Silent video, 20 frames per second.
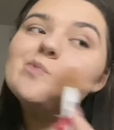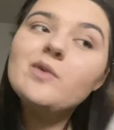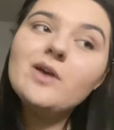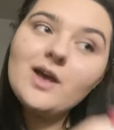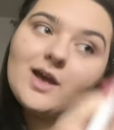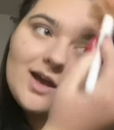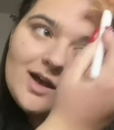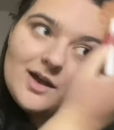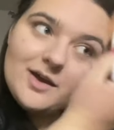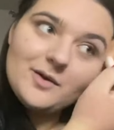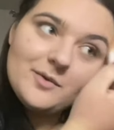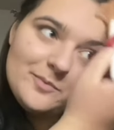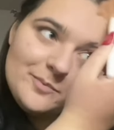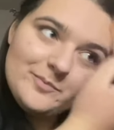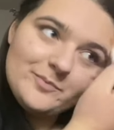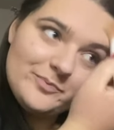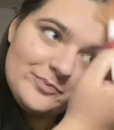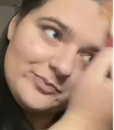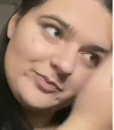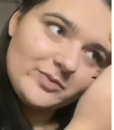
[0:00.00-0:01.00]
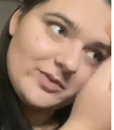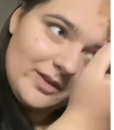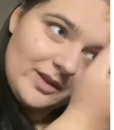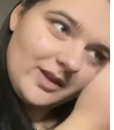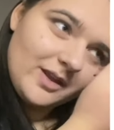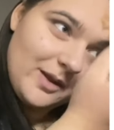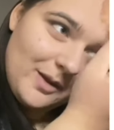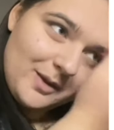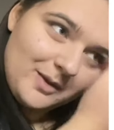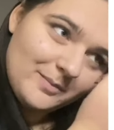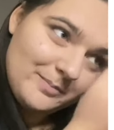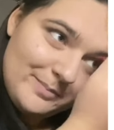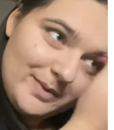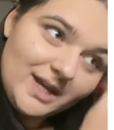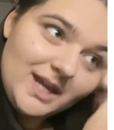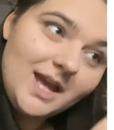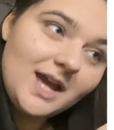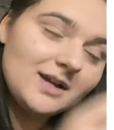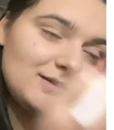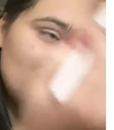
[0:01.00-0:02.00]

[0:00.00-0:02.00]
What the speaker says: But yeah.